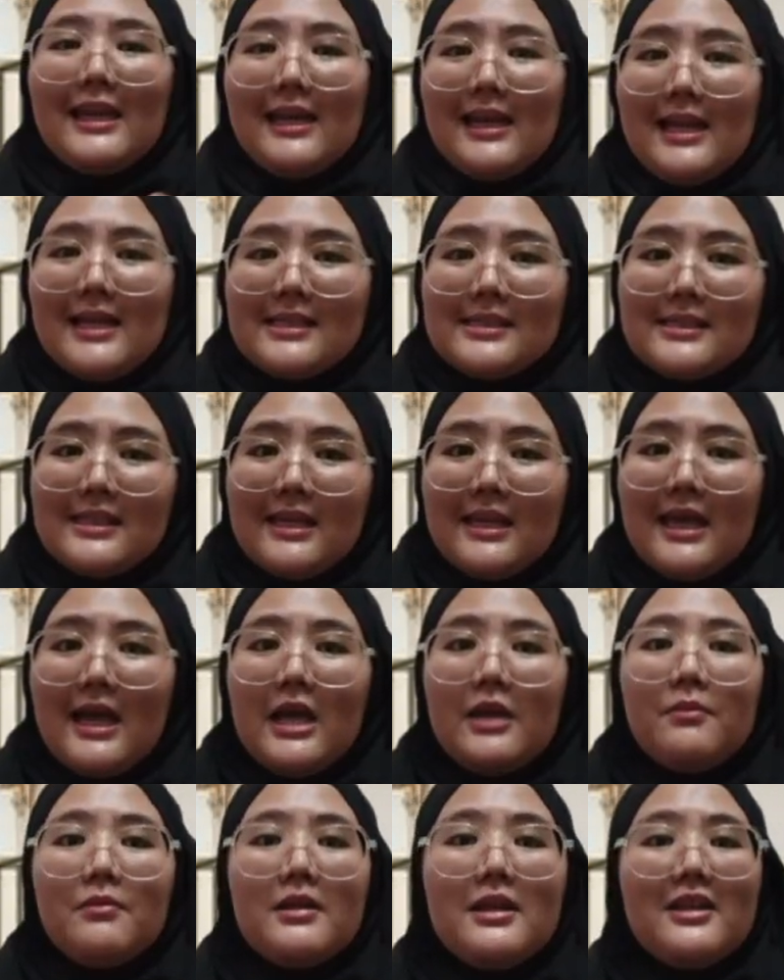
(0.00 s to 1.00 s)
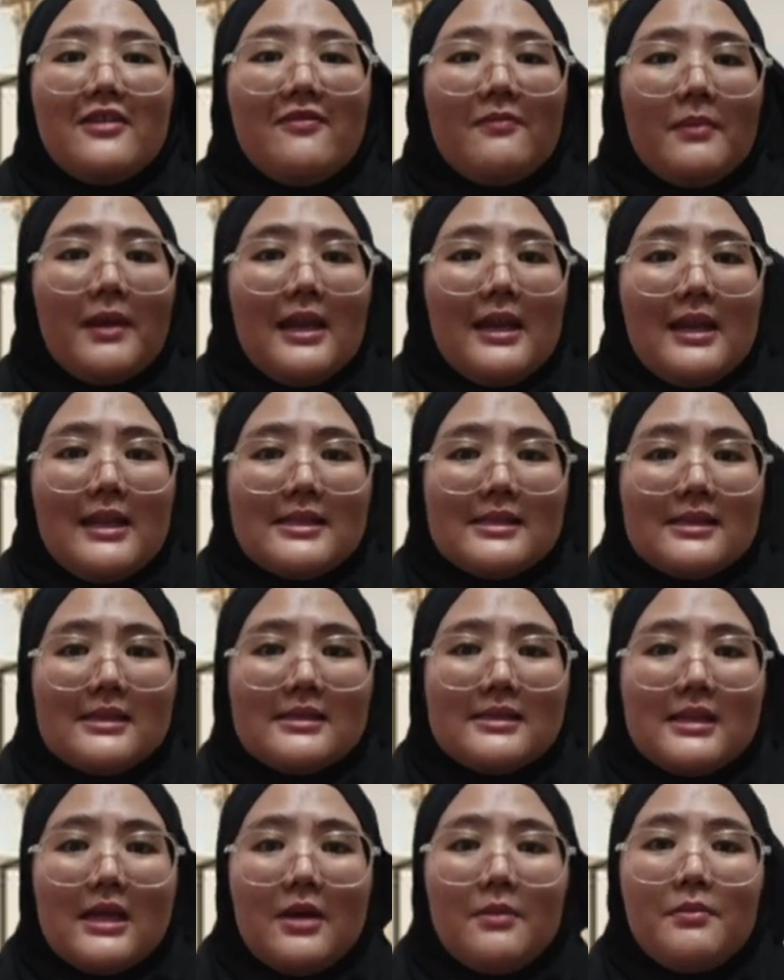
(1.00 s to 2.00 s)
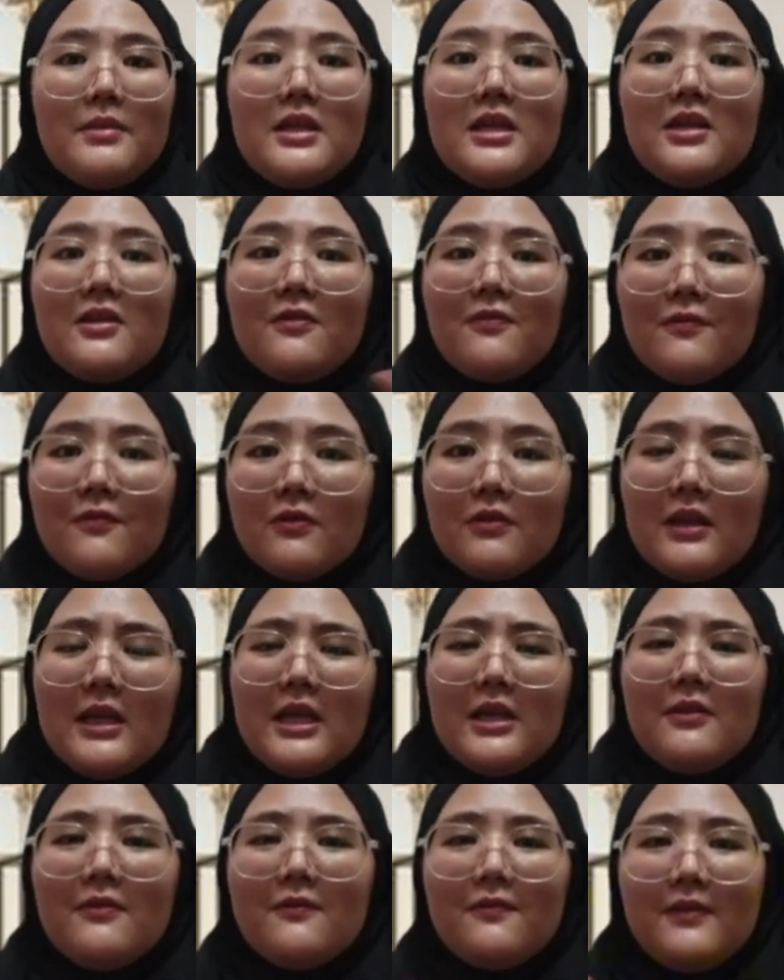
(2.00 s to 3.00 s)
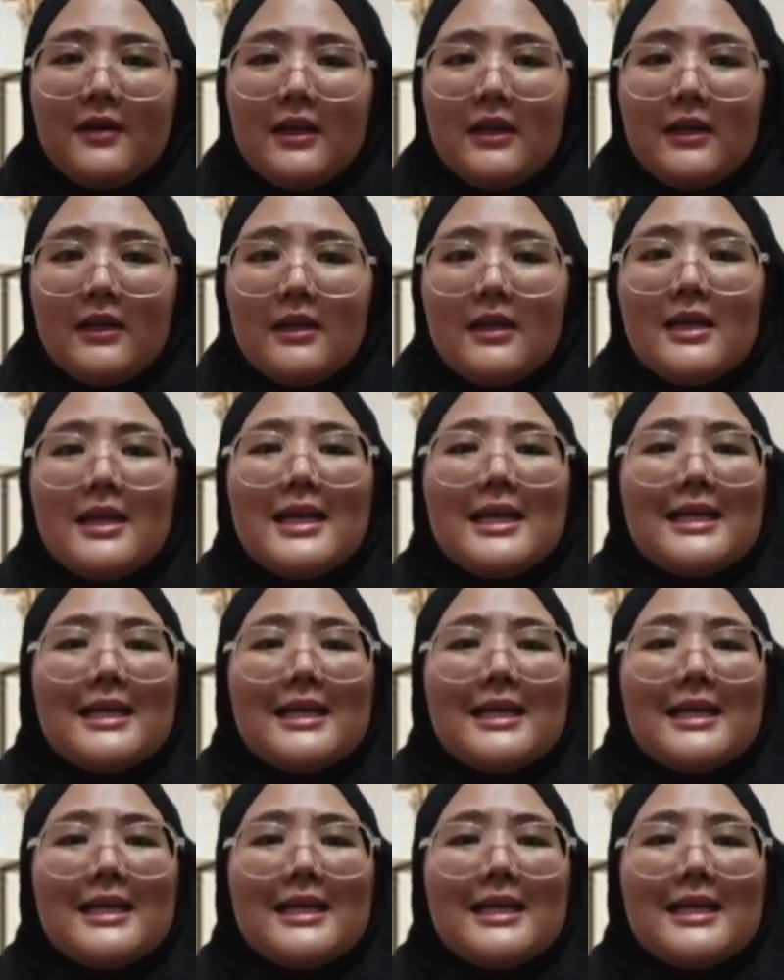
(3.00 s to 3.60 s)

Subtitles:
And lastly, I believe my lessons are meaningful and fun.